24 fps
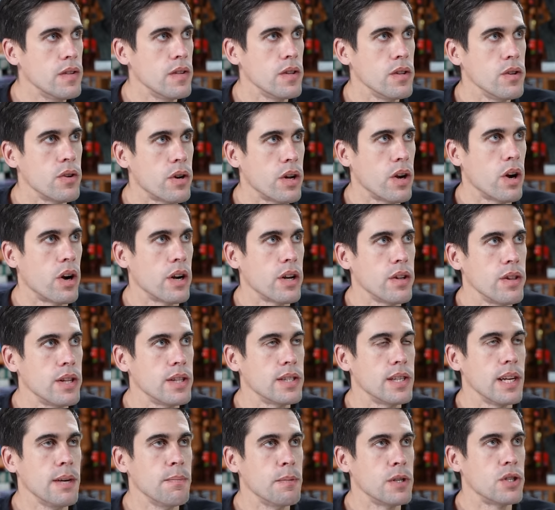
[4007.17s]
you could argue the
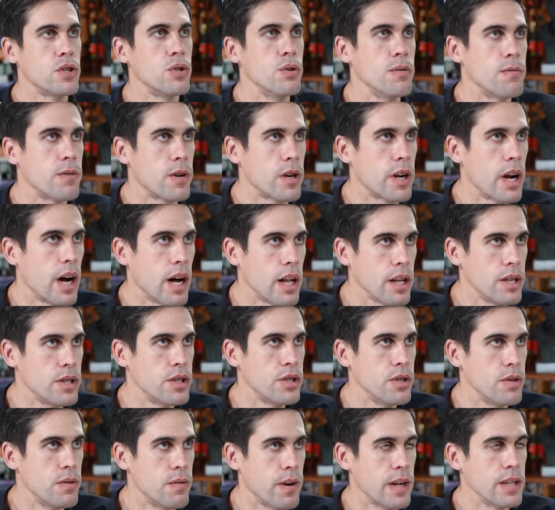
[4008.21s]
same is true for a college
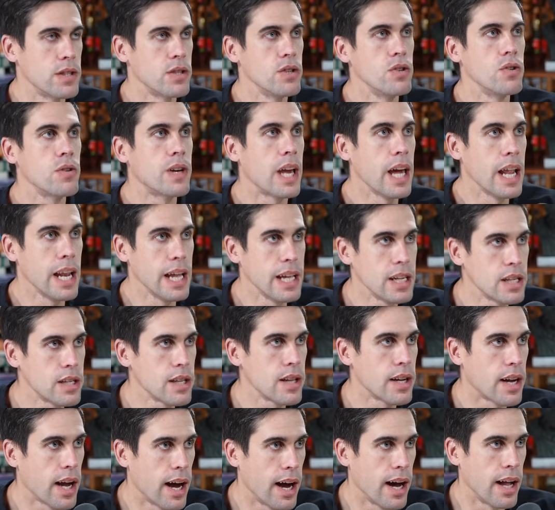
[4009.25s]
student right so you get into
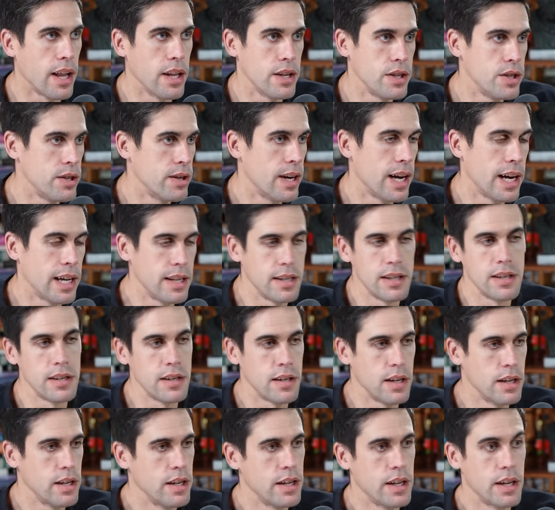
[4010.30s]
the college you're at uh,
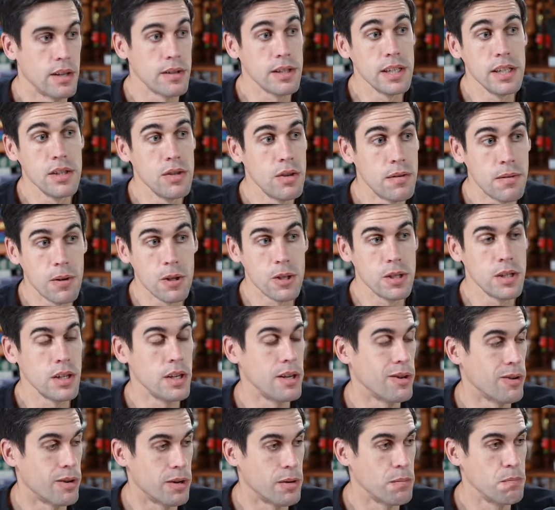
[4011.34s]
an elite university
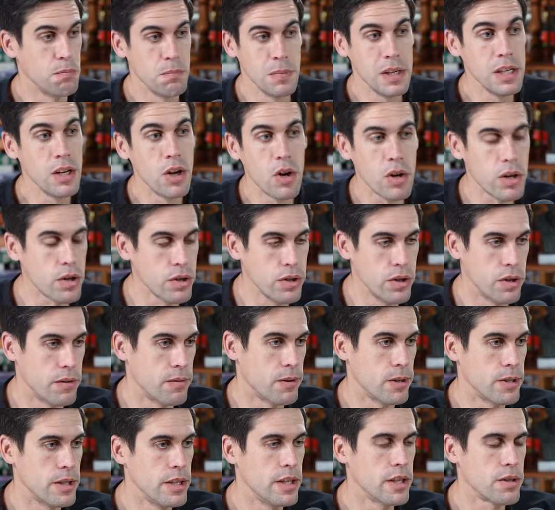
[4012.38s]
or a mediocre
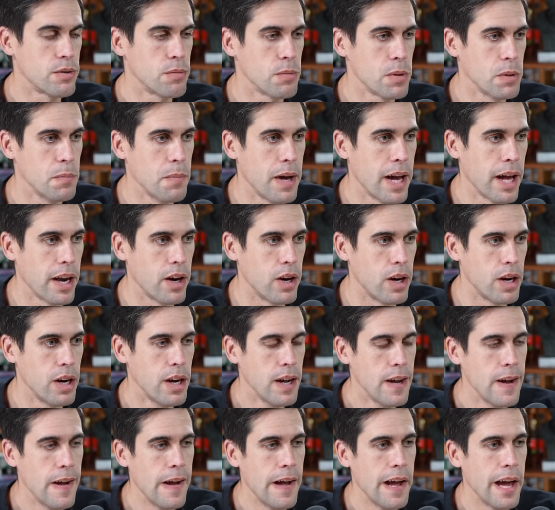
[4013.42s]
university it doesn't really matter
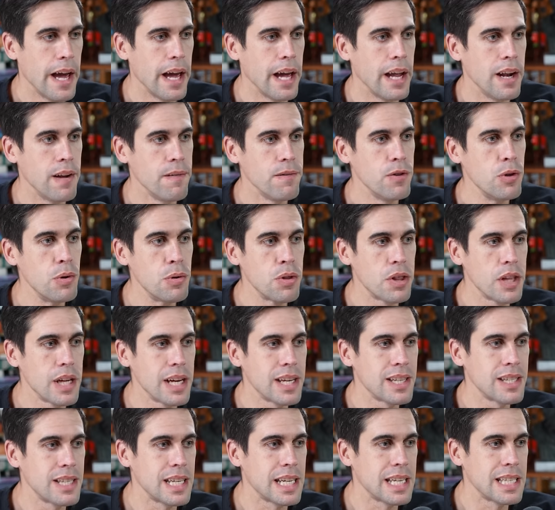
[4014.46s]
and if you think
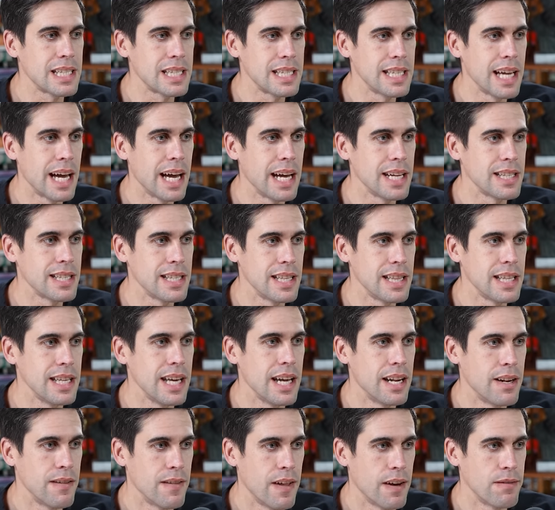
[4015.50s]
success at the
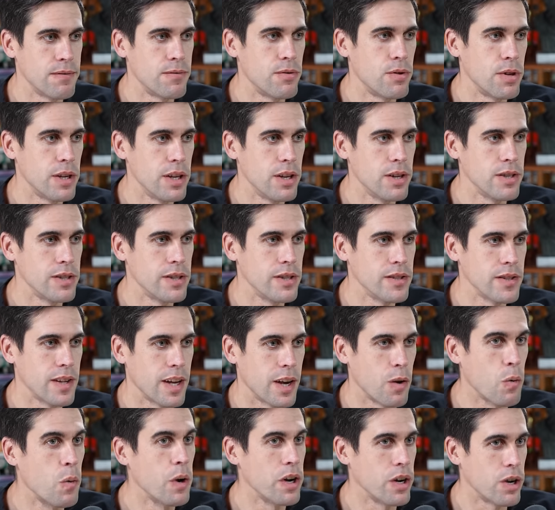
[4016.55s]
end of that four years is
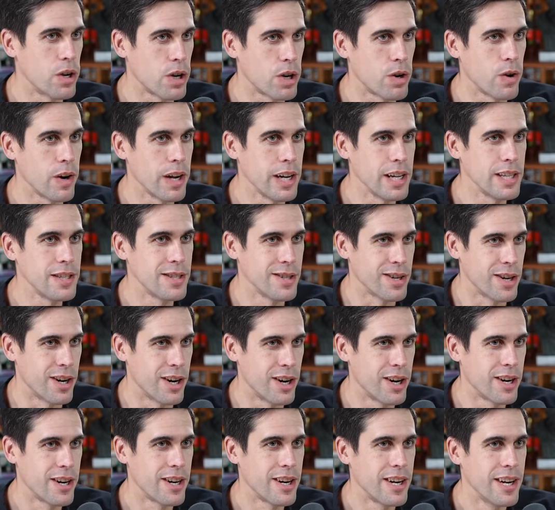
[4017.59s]
like what your grades
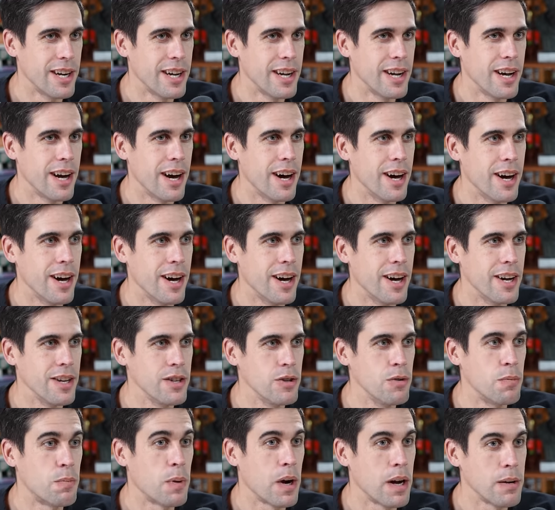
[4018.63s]
are yeah. Uh,
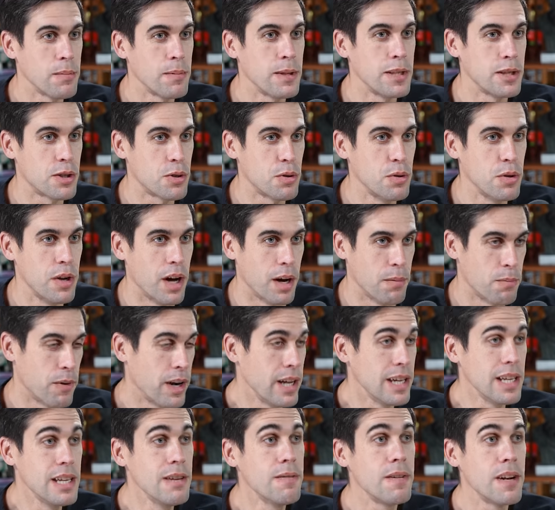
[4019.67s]
you've probably screwed up right
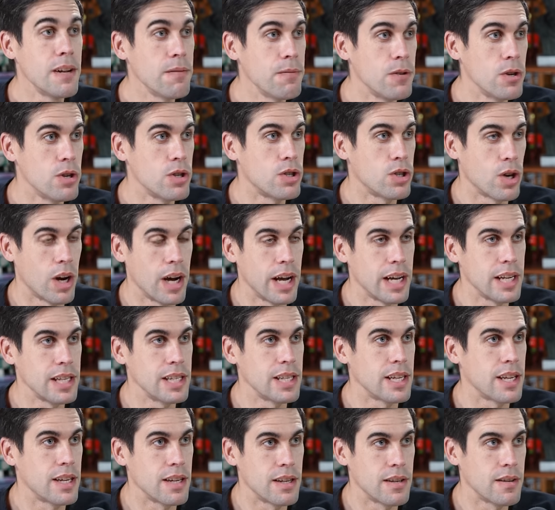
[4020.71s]
even if you're trying
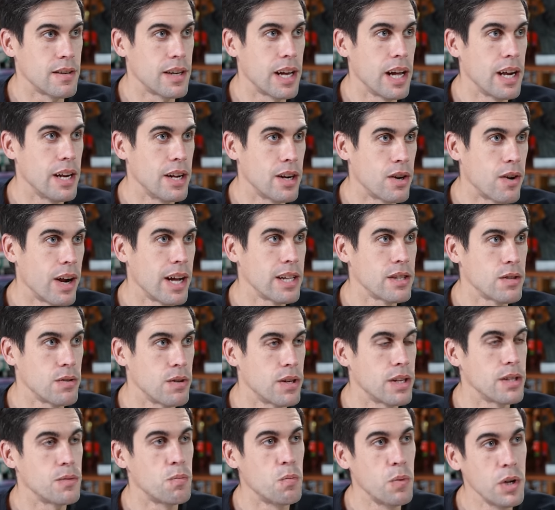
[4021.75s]
to get into grad school
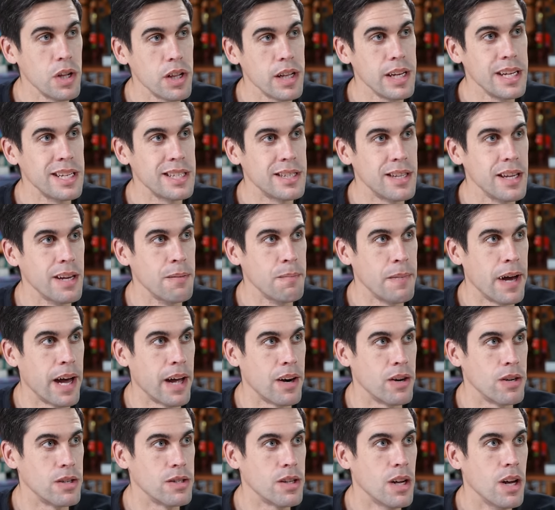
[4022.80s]
because really it, it,
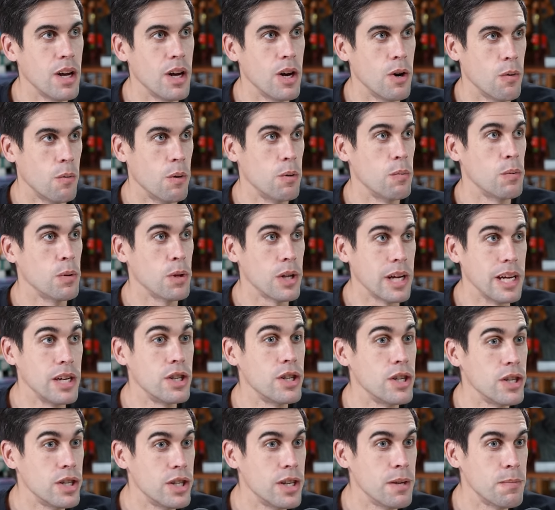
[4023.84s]
matters what
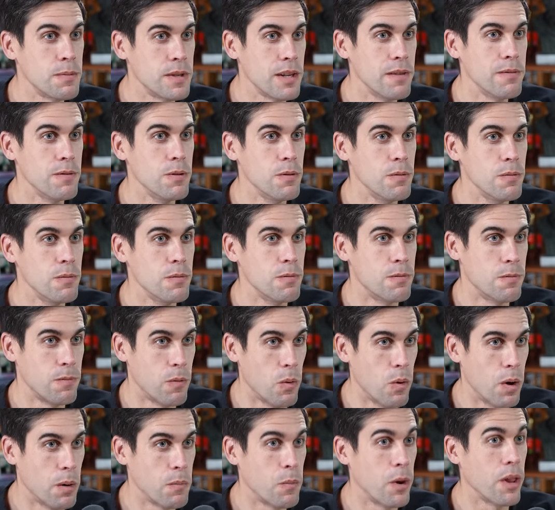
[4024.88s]
relationships have you
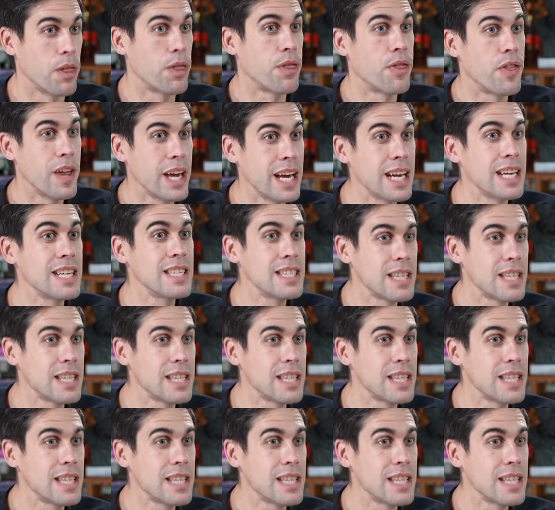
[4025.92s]
formed what things